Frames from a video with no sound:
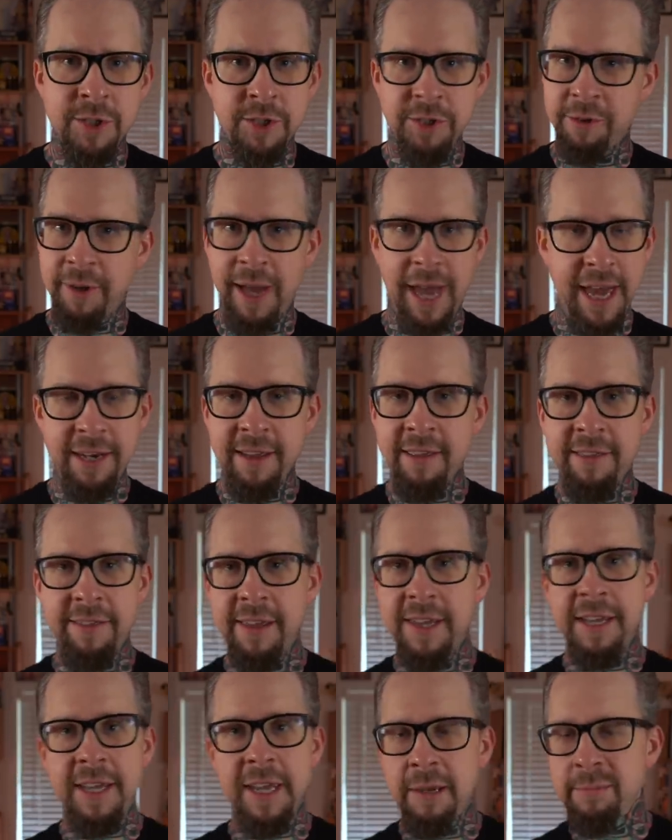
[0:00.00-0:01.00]
do
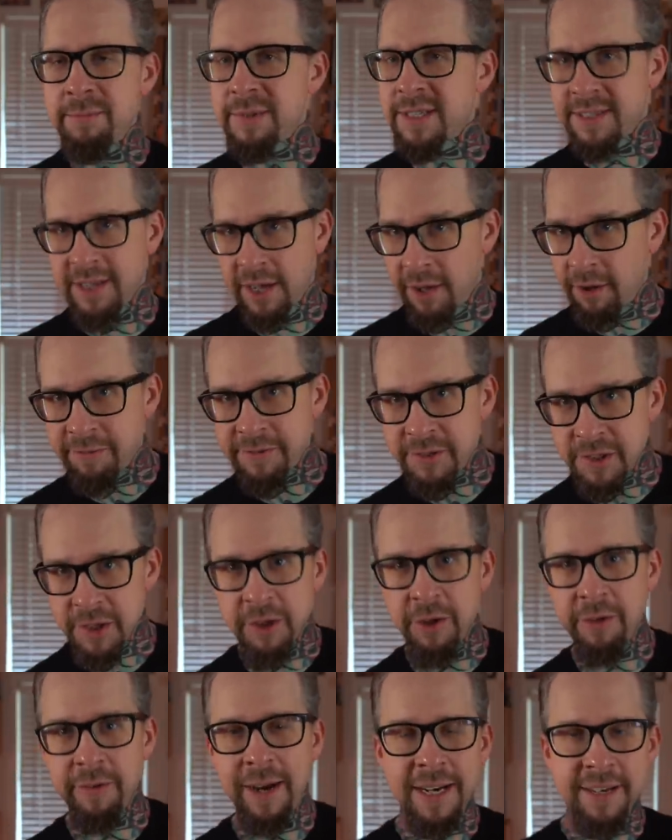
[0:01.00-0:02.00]
anything himself to
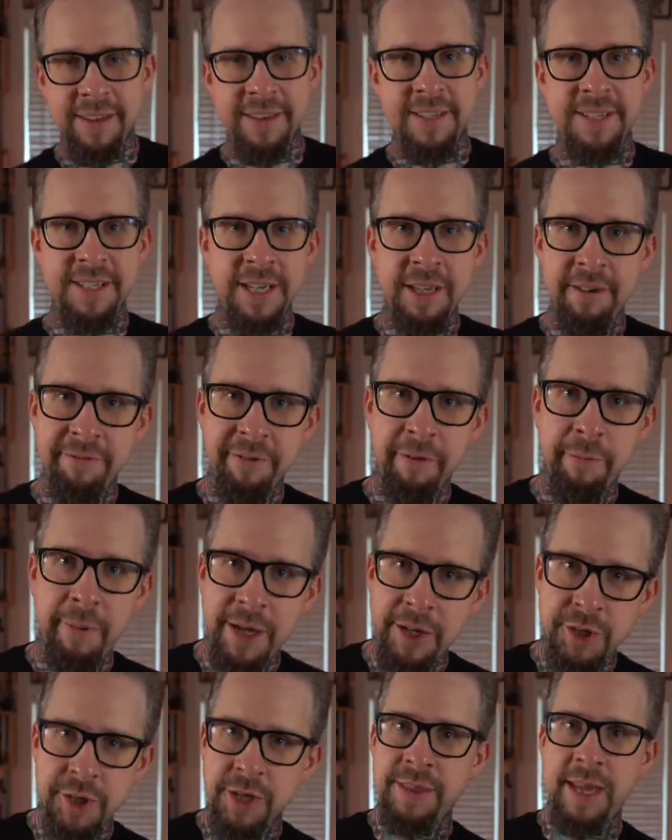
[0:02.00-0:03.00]
correct this
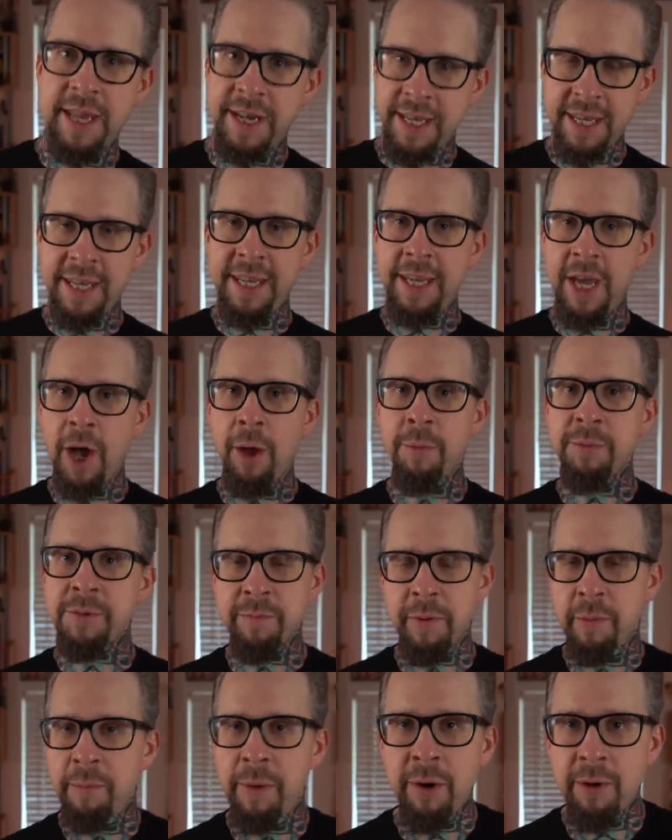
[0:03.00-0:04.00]
information that he
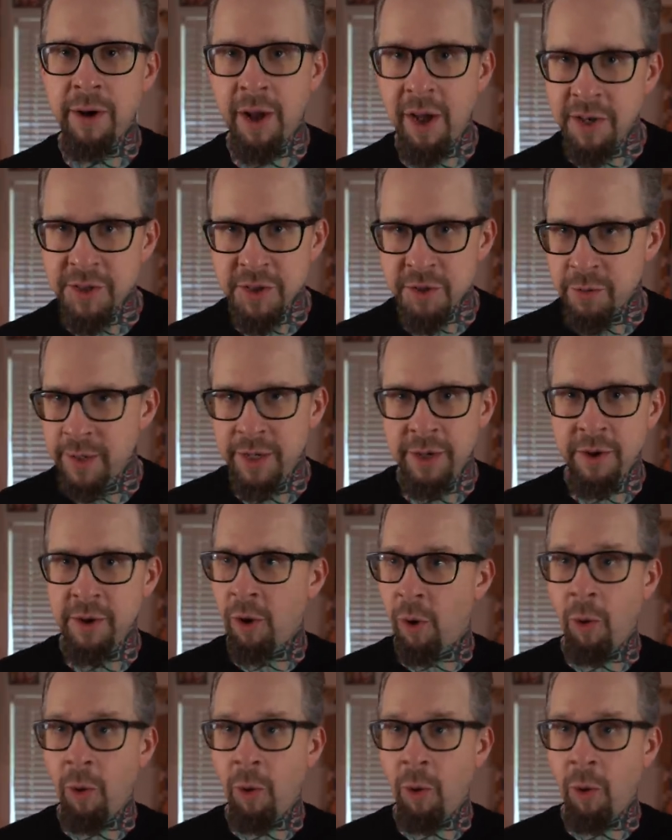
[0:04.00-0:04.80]
helped promote on Twitter,